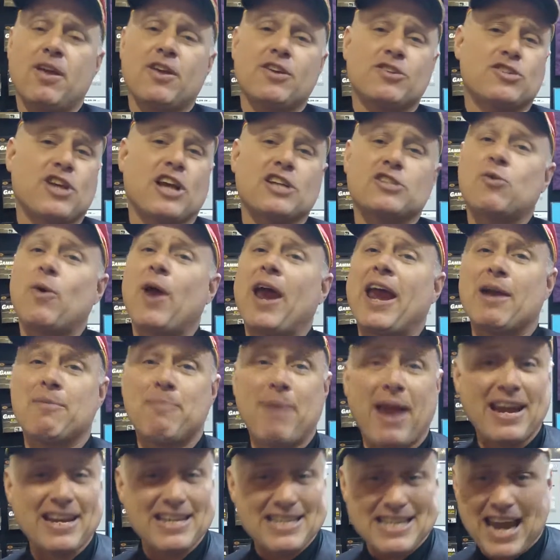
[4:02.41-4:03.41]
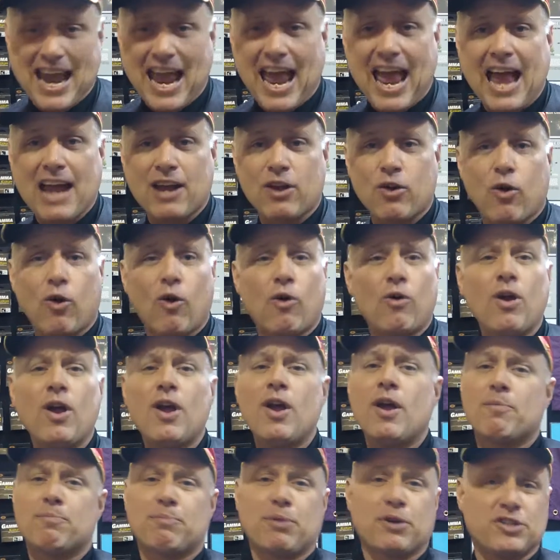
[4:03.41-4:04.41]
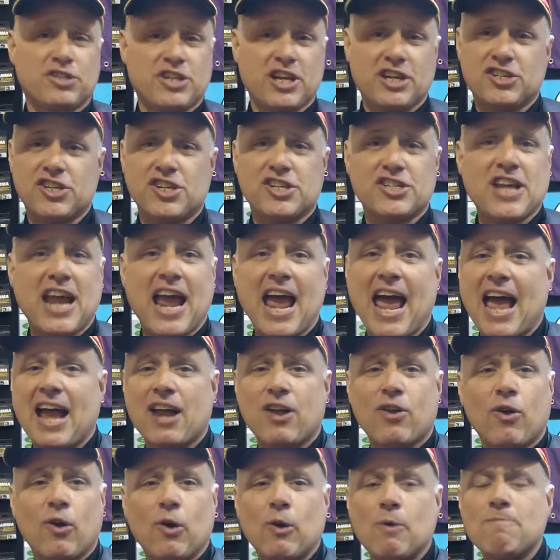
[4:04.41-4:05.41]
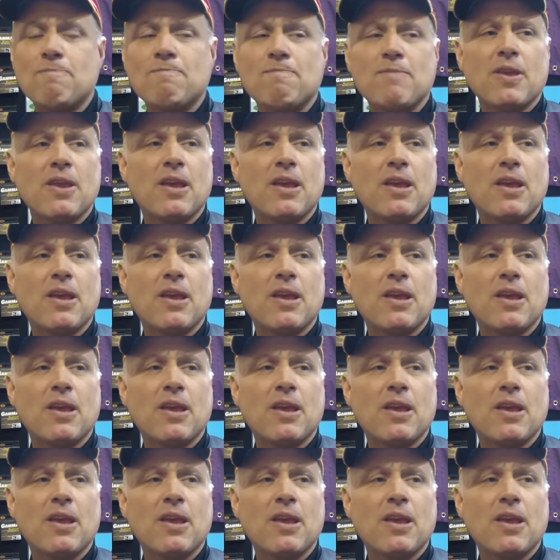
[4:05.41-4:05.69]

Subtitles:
Susquehanna Bait and Tackle, Precision Tackle,